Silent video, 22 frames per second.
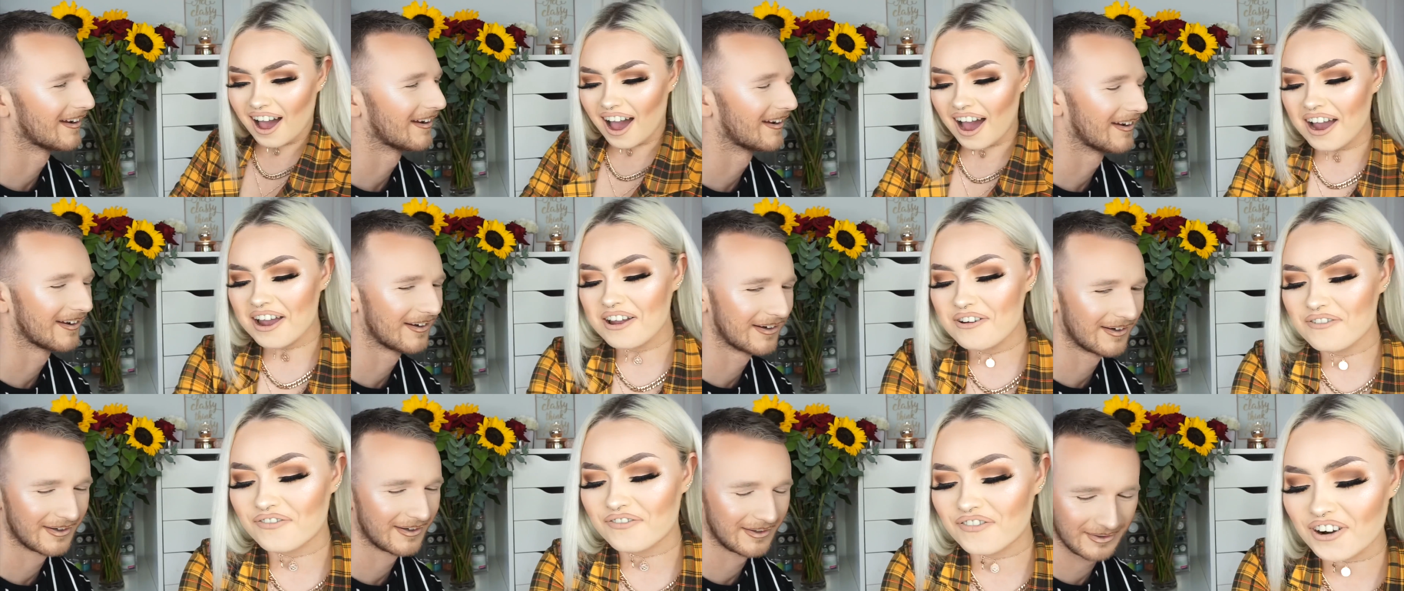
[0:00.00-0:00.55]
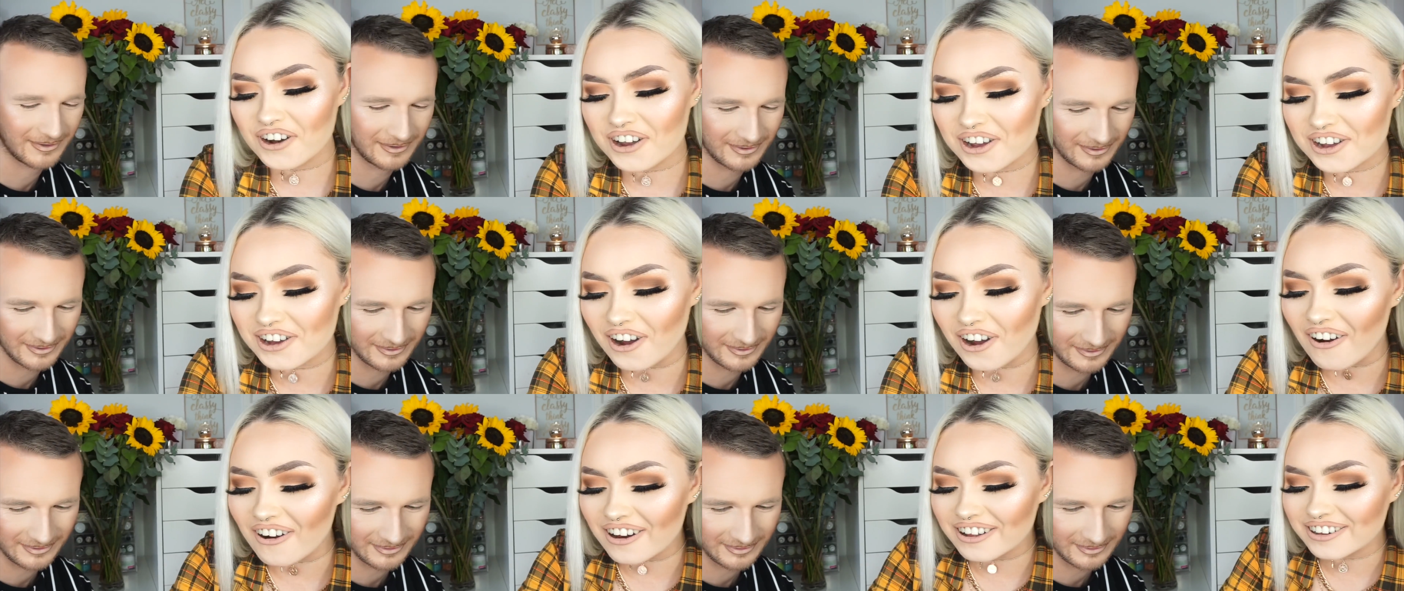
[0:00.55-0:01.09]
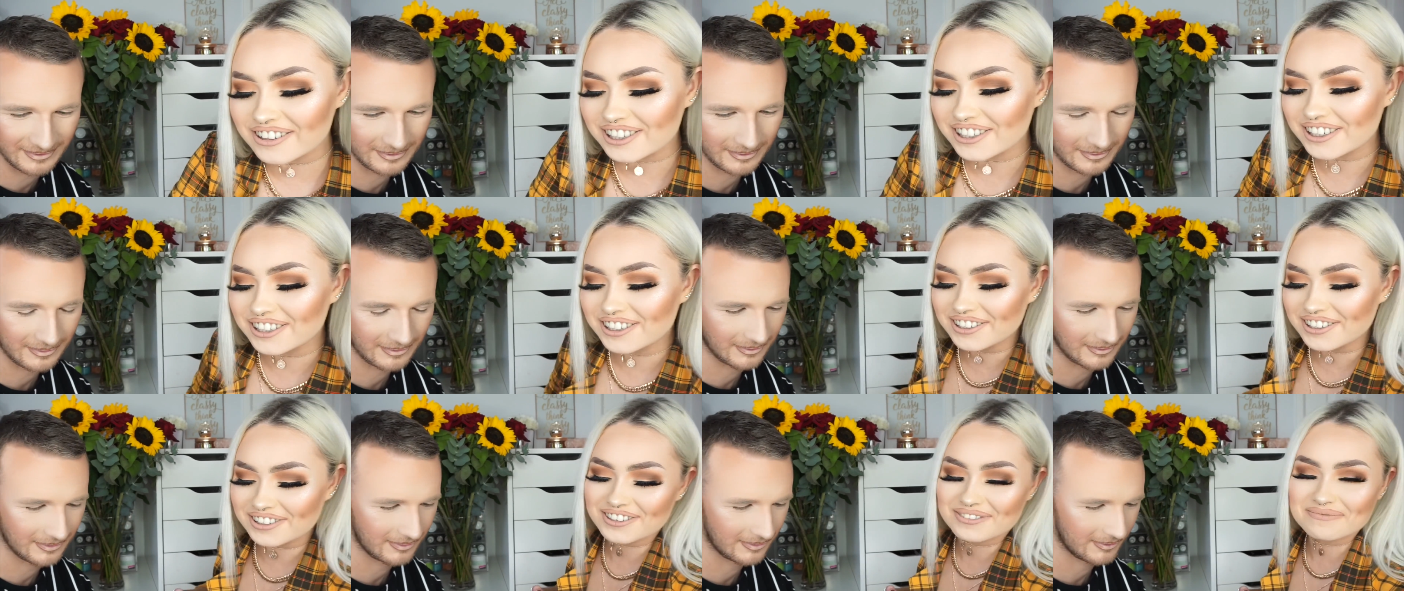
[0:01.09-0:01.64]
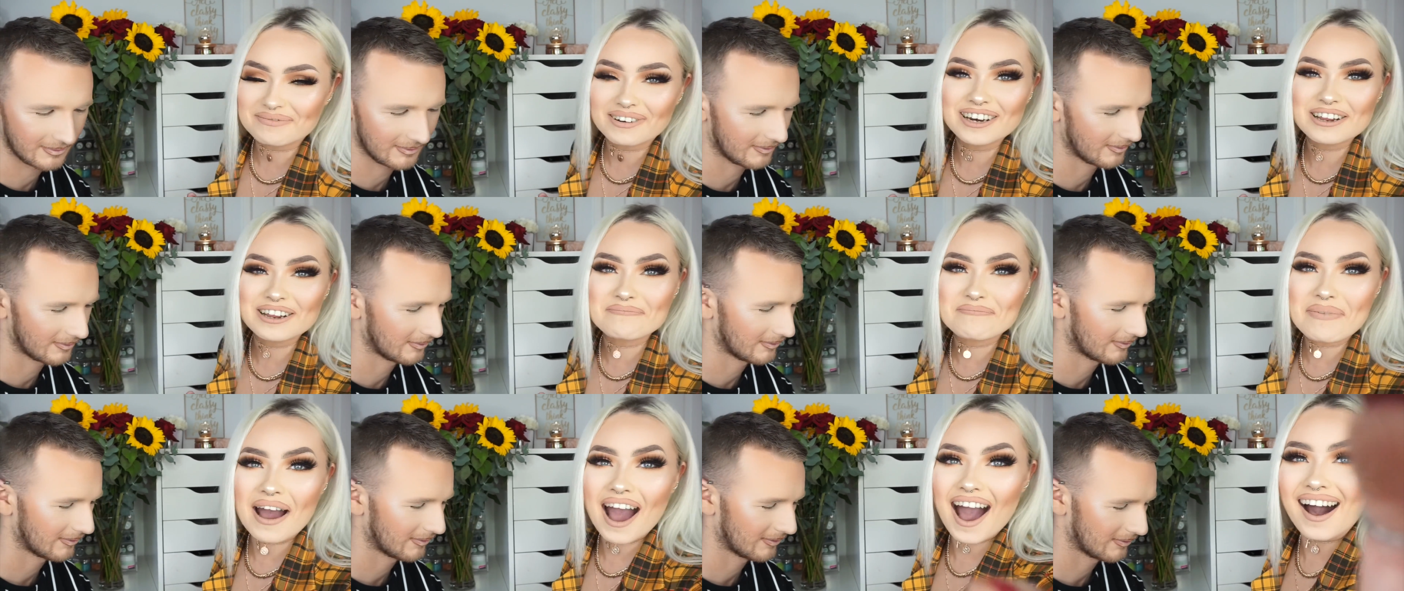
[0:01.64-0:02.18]
Speaker 1: I forgot to use my
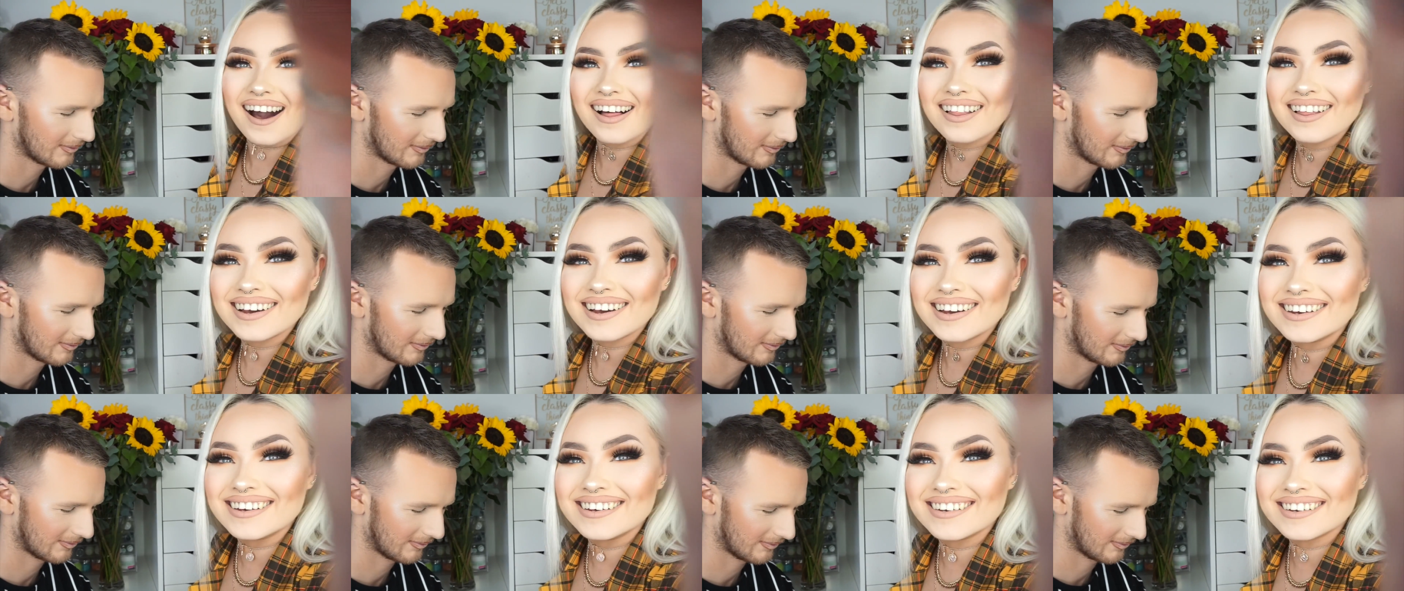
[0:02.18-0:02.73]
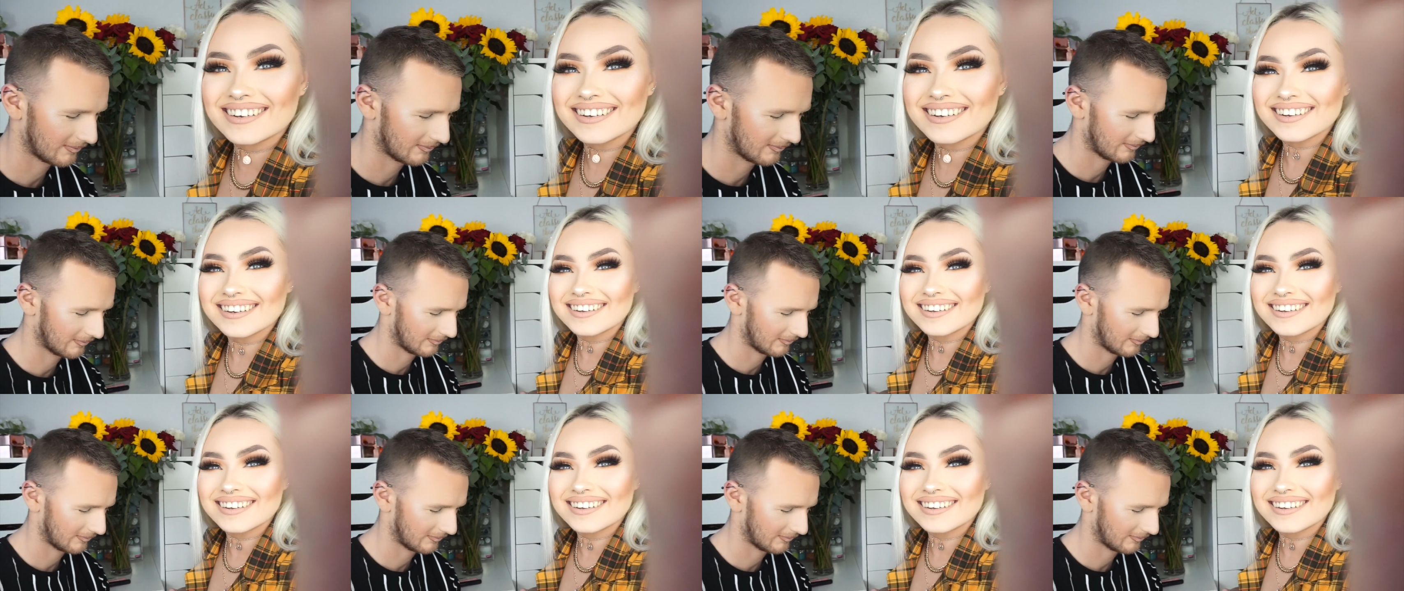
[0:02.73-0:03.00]
new palette.